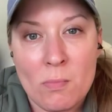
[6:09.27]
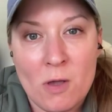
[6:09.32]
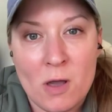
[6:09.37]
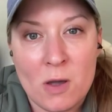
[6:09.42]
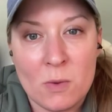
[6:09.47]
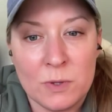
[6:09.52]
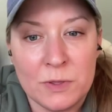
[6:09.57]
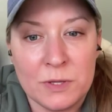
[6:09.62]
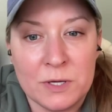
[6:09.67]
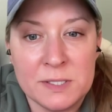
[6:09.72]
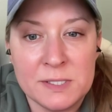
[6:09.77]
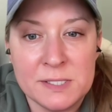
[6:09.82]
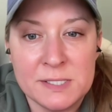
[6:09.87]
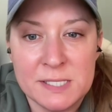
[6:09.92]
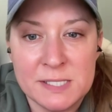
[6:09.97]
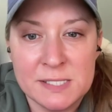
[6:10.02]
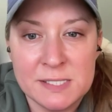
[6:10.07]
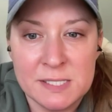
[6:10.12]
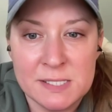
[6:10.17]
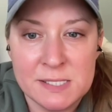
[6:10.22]
And with
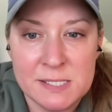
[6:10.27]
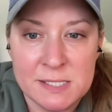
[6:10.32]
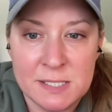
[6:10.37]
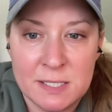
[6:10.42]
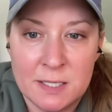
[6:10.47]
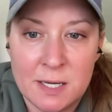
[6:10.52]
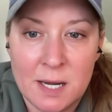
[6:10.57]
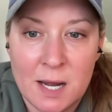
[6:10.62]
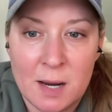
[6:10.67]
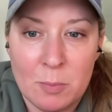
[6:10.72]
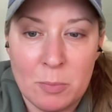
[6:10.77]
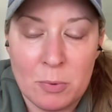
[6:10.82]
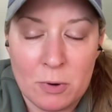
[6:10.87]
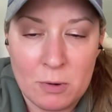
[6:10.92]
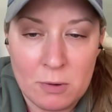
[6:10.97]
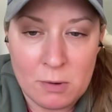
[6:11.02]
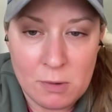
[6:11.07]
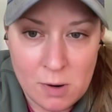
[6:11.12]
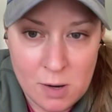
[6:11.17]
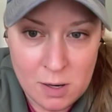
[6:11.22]
consistency, I
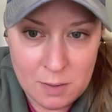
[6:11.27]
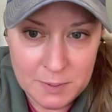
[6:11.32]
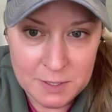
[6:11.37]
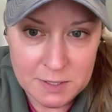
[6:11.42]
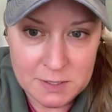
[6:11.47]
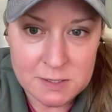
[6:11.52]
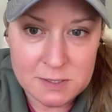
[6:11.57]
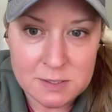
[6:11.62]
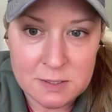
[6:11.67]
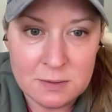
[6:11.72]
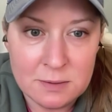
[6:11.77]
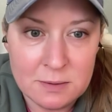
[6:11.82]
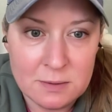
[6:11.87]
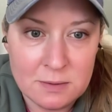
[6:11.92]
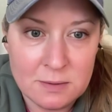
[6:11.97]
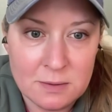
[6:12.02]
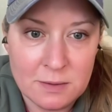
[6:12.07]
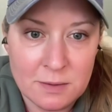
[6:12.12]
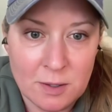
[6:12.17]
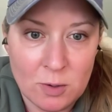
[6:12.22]
promise
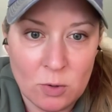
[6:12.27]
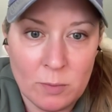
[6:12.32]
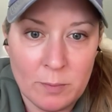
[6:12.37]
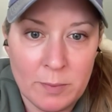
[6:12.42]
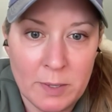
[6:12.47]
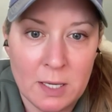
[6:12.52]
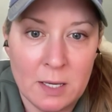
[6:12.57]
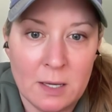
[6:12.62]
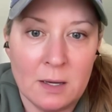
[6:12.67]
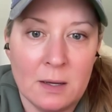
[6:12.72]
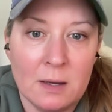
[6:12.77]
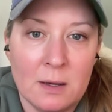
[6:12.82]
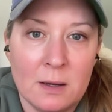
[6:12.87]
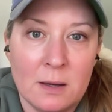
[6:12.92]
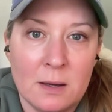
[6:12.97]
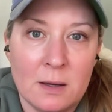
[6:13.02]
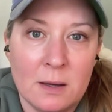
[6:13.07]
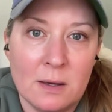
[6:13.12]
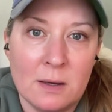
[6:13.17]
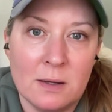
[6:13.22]
they will make
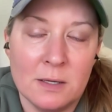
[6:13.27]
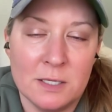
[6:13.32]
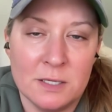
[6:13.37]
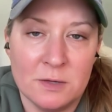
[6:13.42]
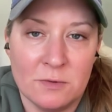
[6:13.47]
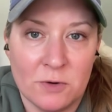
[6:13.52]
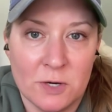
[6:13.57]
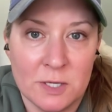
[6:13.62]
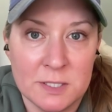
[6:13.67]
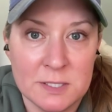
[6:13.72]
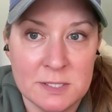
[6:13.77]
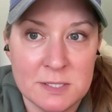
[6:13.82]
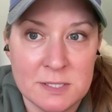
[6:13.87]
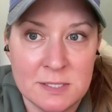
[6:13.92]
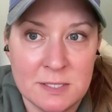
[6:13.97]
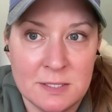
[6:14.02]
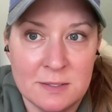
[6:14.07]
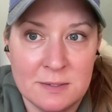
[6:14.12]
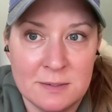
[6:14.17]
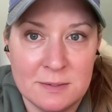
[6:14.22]
a
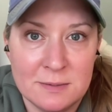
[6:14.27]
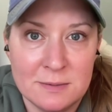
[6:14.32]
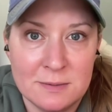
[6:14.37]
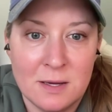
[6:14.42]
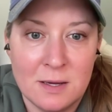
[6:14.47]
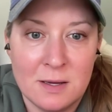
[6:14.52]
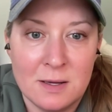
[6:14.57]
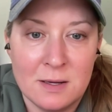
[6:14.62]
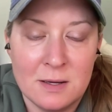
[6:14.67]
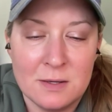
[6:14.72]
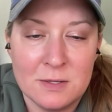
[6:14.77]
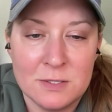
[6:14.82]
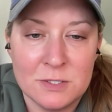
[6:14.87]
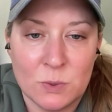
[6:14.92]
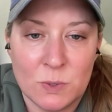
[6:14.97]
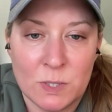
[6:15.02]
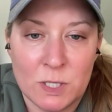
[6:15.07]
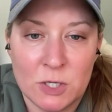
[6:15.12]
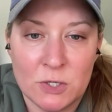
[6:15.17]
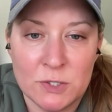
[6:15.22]
difference.
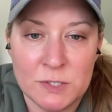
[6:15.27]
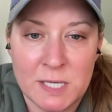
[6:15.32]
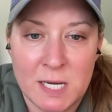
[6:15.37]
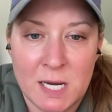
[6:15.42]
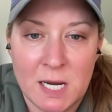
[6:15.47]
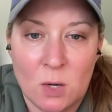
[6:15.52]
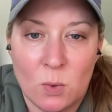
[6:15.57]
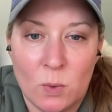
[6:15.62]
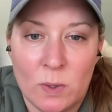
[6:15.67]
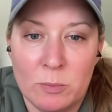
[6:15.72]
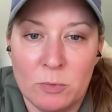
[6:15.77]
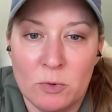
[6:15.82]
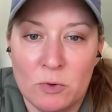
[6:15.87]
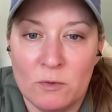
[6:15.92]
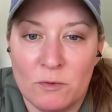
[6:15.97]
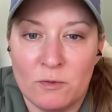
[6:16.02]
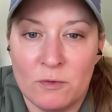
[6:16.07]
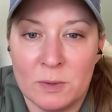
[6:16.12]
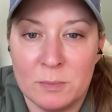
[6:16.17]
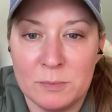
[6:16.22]
So, here's how we
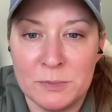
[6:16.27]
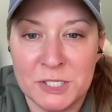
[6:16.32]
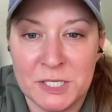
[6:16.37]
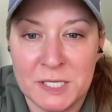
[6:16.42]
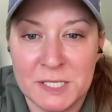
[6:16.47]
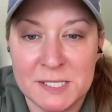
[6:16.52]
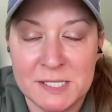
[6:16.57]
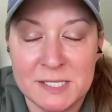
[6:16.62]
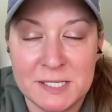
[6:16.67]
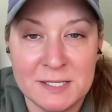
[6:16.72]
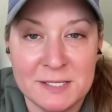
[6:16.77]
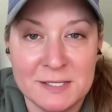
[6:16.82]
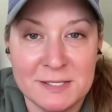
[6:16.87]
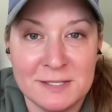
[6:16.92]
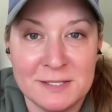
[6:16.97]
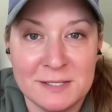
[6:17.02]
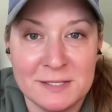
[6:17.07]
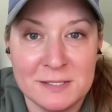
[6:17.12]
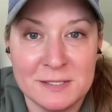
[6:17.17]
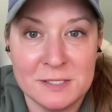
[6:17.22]
move from just
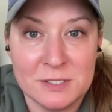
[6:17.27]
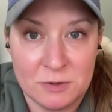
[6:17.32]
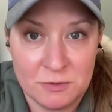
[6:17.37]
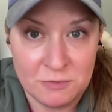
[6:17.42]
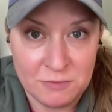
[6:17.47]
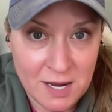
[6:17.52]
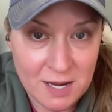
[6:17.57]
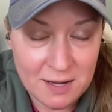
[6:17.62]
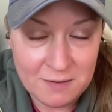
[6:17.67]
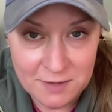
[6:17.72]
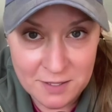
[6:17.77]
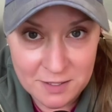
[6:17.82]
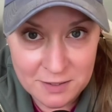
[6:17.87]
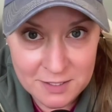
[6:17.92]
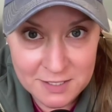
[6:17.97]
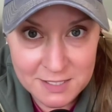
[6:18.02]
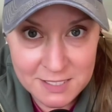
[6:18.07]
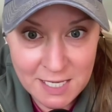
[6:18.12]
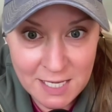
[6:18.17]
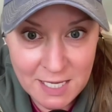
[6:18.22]
surviving
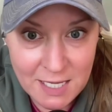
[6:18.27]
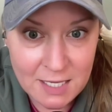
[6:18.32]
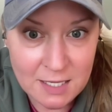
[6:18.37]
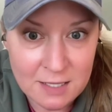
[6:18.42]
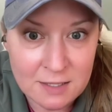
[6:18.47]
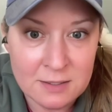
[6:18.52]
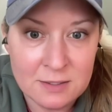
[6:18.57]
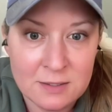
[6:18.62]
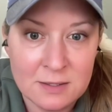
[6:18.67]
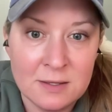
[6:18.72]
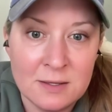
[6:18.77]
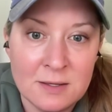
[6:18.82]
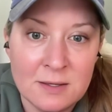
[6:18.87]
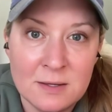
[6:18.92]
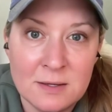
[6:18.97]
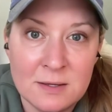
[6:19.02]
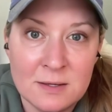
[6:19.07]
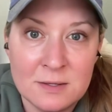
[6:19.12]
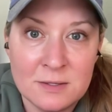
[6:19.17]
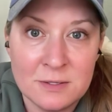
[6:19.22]
the day
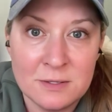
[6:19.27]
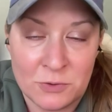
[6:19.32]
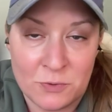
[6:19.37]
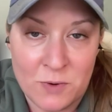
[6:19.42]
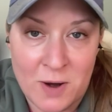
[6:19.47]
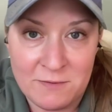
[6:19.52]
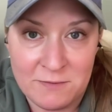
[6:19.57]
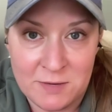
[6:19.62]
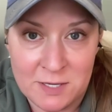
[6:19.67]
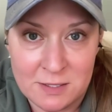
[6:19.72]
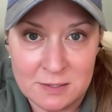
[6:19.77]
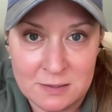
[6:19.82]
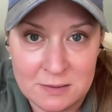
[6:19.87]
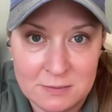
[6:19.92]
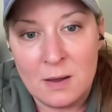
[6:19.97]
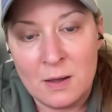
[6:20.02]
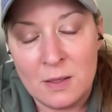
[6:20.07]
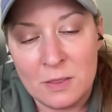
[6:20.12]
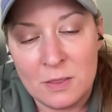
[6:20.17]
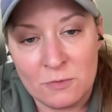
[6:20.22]
to thriving.
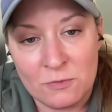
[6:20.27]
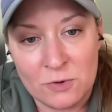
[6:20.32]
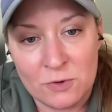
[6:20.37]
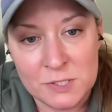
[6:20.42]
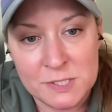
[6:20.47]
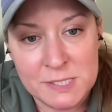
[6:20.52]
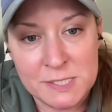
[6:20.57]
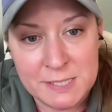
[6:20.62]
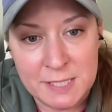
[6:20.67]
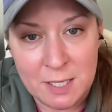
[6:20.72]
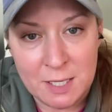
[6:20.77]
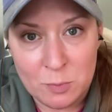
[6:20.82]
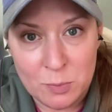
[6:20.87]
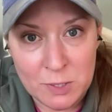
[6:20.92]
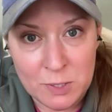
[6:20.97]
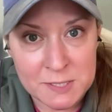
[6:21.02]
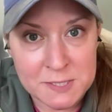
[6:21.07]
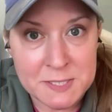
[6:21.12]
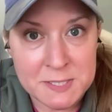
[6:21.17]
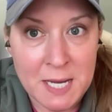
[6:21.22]
The first step
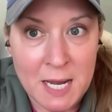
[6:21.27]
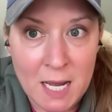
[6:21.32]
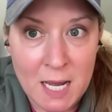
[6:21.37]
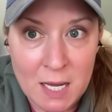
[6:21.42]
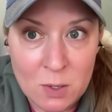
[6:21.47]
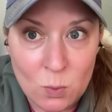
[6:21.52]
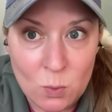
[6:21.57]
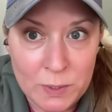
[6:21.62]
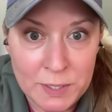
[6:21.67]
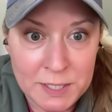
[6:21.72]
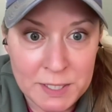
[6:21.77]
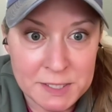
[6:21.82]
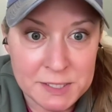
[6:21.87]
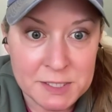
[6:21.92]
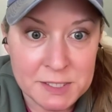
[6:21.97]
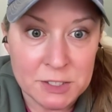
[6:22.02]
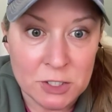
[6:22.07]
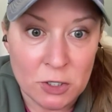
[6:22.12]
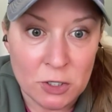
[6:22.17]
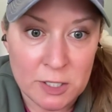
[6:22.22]
is that we need
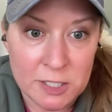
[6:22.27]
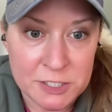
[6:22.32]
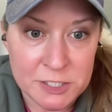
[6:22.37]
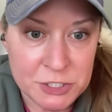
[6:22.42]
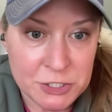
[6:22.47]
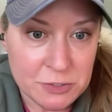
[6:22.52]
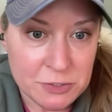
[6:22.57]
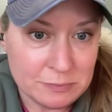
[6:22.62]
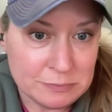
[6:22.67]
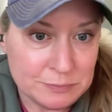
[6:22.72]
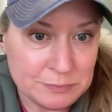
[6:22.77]
to nourish